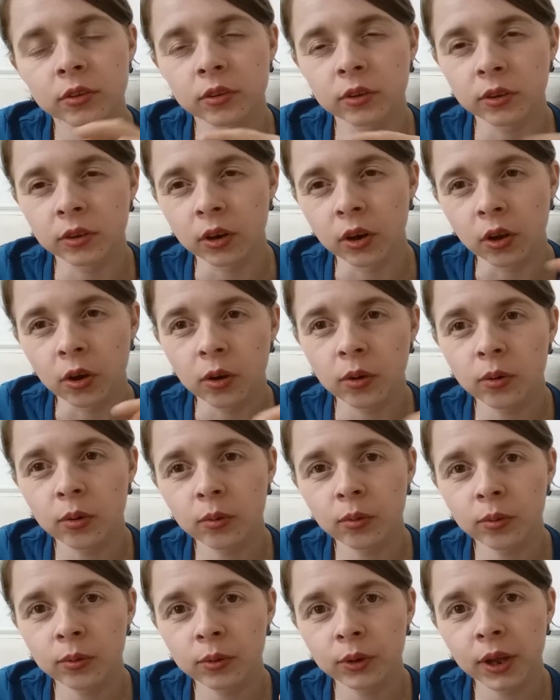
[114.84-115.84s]

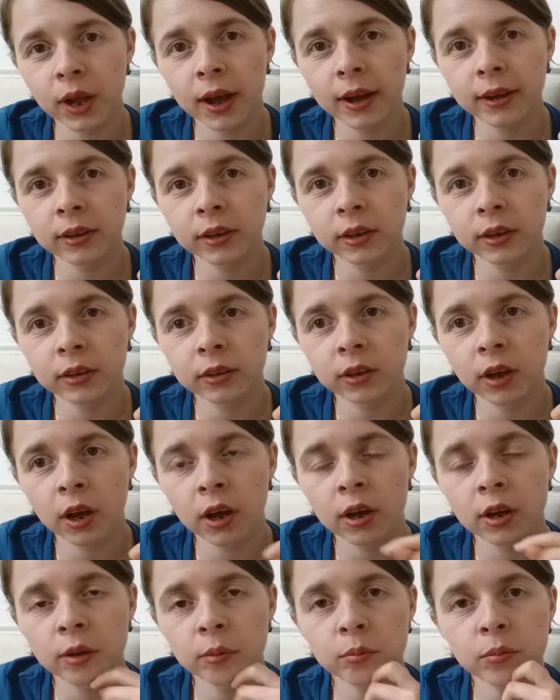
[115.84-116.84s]
slow reacting at
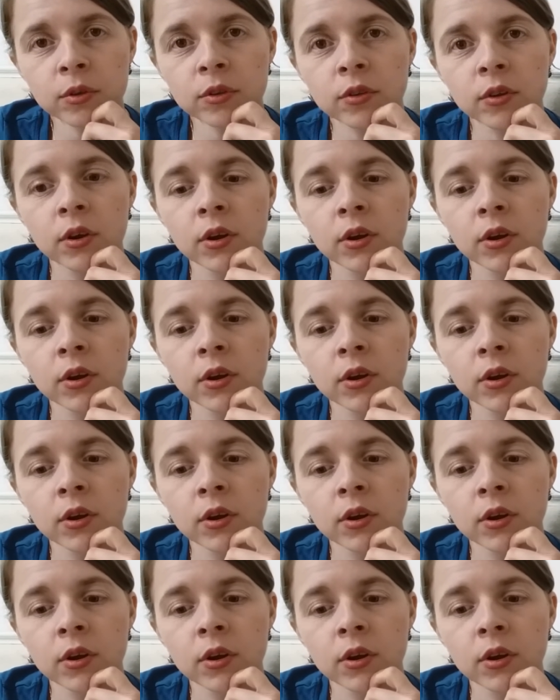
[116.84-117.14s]
times,